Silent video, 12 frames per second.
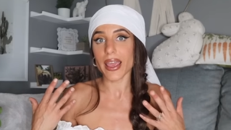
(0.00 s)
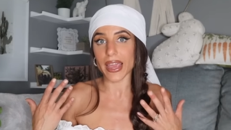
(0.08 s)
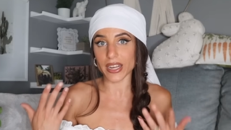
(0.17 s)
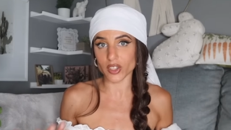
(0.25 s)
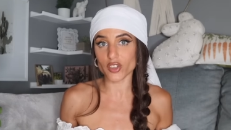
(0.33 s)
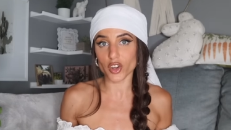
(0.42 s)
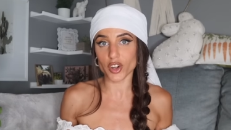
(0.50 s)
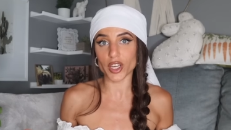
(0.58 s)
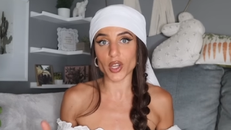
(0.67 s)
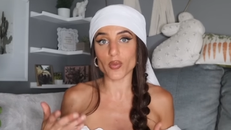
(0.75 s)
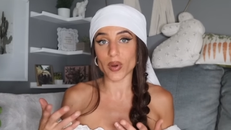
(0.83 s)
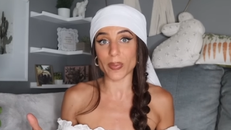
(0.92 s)
an
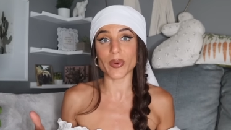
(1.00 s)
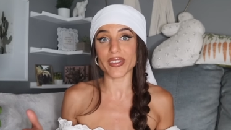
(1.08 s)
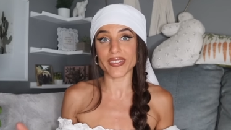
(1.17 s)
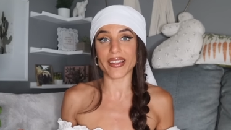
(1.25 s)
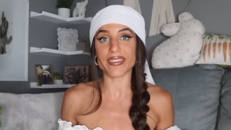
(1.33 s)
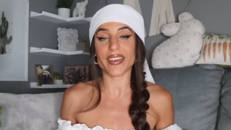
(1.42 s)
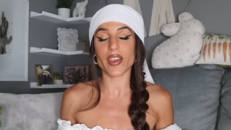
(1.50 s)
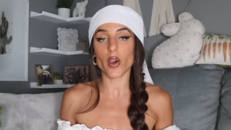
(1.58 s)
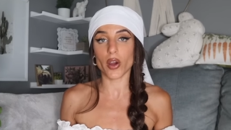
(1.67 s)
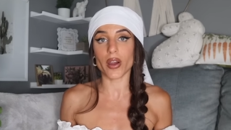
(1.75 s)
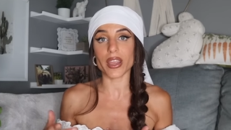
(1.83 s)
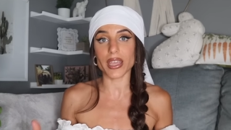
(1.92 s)
attorney representing
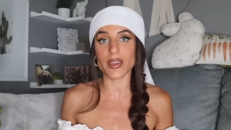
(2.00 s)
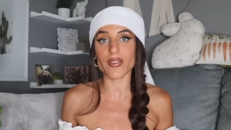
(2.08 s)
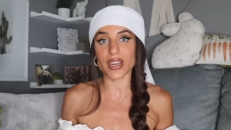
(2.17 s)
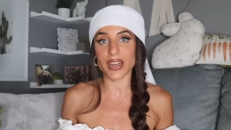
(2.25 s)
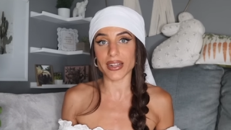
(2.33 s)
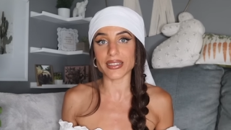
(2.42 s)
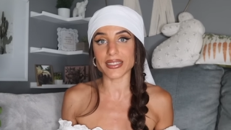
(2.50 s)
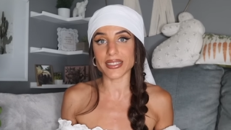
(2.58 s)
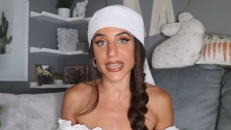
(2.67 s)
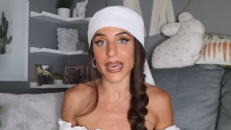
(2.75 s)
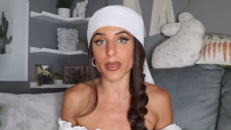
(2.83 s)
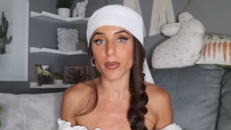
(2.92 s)
her, even in
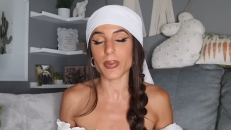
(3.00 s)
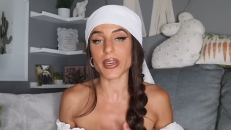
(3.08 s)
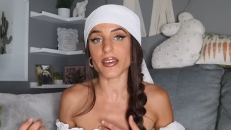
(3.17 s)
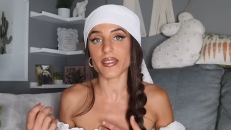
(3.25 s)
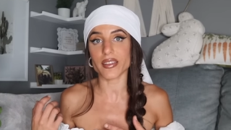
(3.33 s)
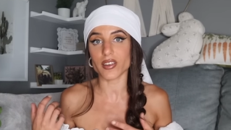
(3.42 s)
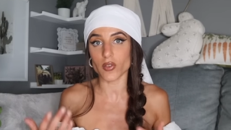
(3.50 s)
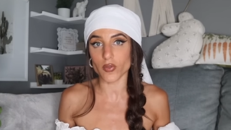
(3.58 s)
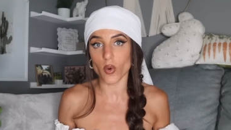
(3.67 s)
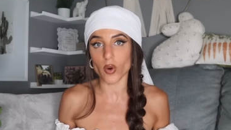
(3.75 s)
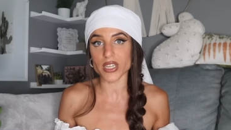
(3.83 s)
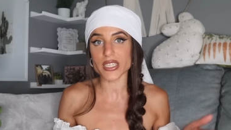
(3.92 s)
death, because the
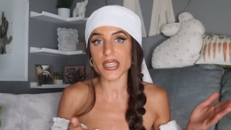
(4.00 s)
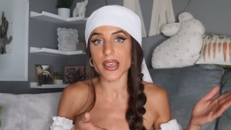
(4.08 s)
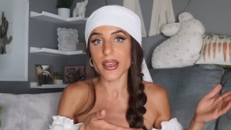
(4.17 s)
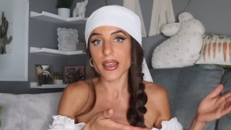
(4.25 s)
divorce